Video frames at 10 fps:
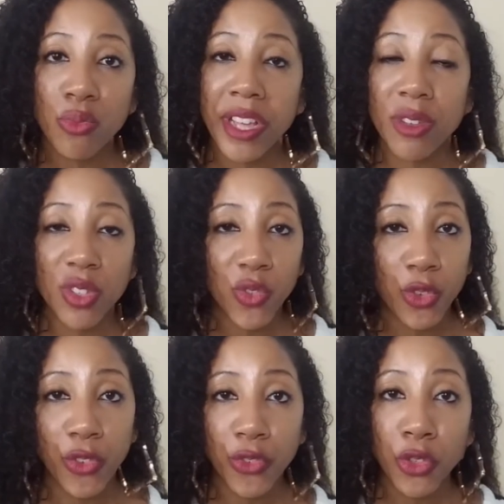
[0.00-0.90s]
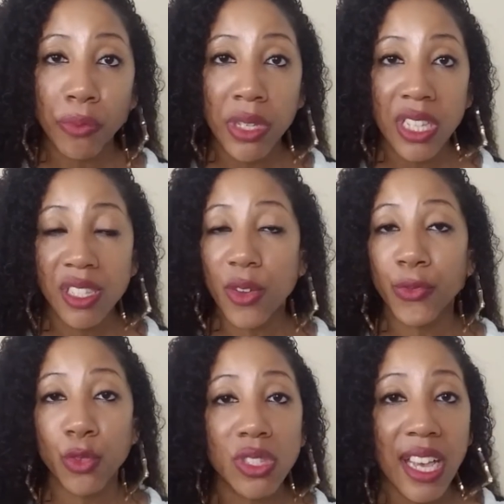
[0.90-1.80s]
whether it's for a few minutes, a
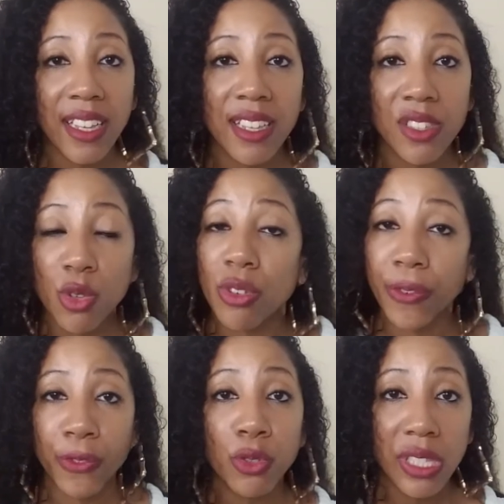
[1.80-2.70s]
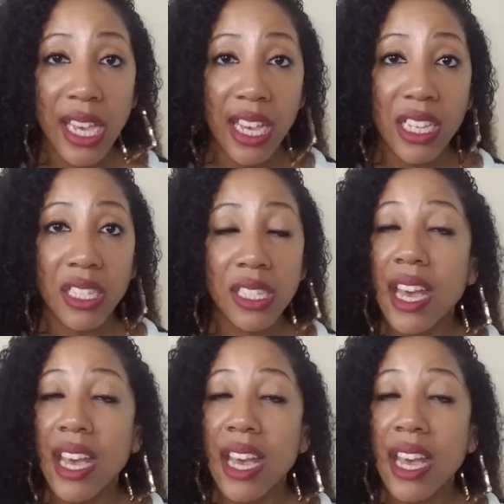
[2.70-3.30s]
few seconds, or a few days,